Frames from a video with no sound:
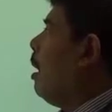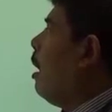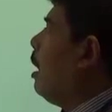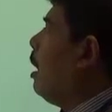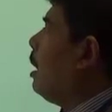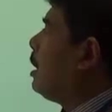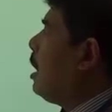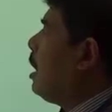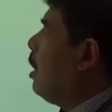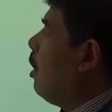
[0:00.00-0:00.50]

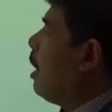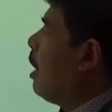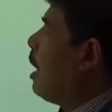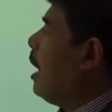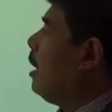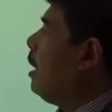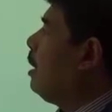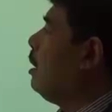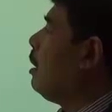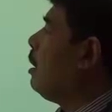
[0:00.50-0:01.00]
A
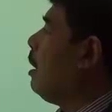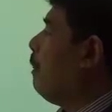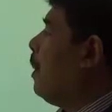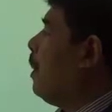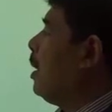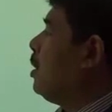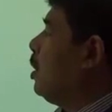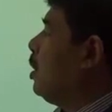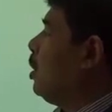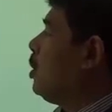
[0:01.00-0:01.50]
slogan,
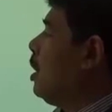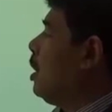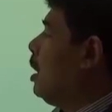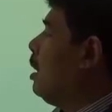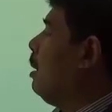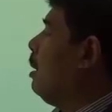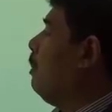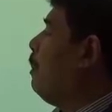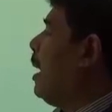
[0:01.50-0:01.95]
repetition,